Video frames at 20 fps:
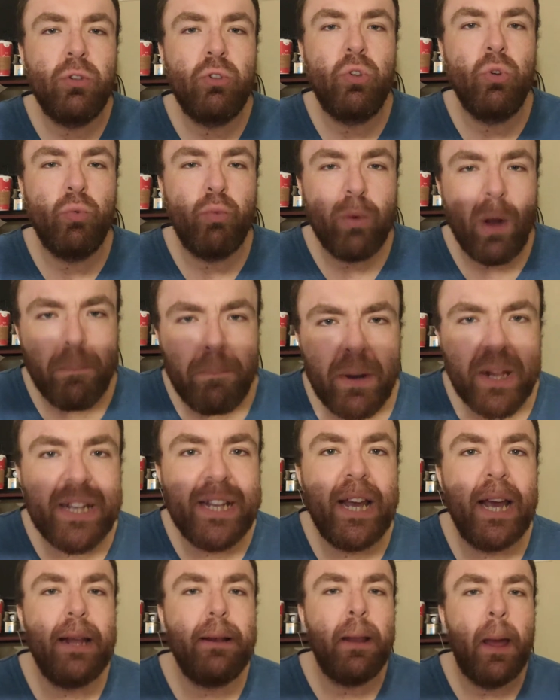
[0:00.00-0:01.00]
to
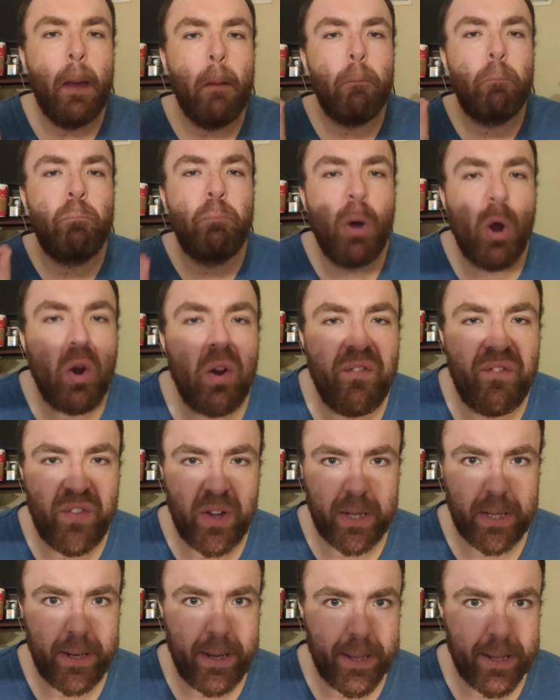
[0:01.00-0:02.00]
replicate
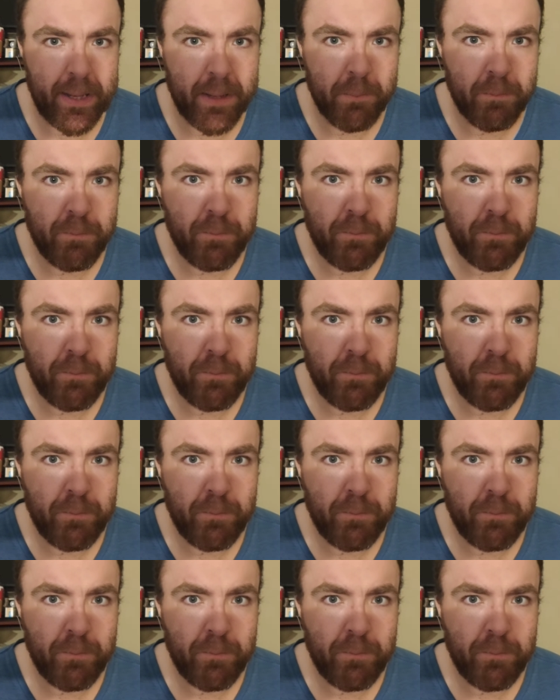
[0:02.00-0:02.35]
perfectly.